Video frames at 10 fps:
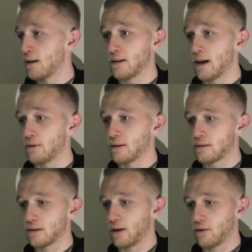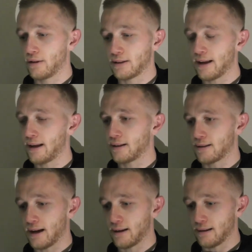Yeah, well, I said at the
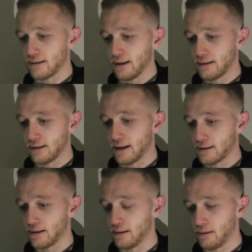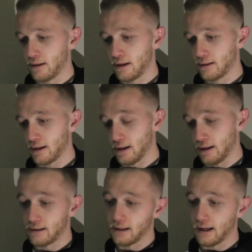start of the season, actually,
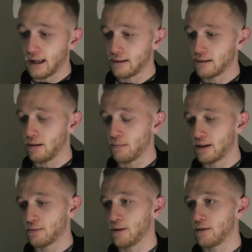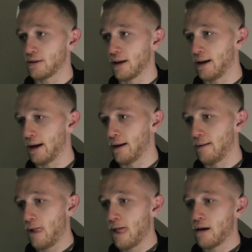to the lads, to the management, I said
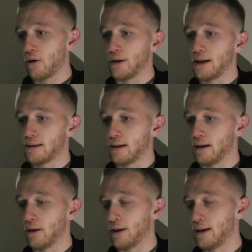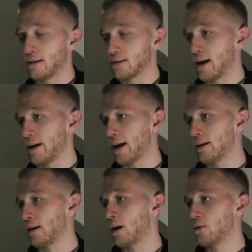I need to start
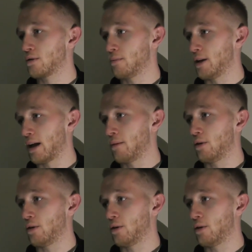adding goals to my game.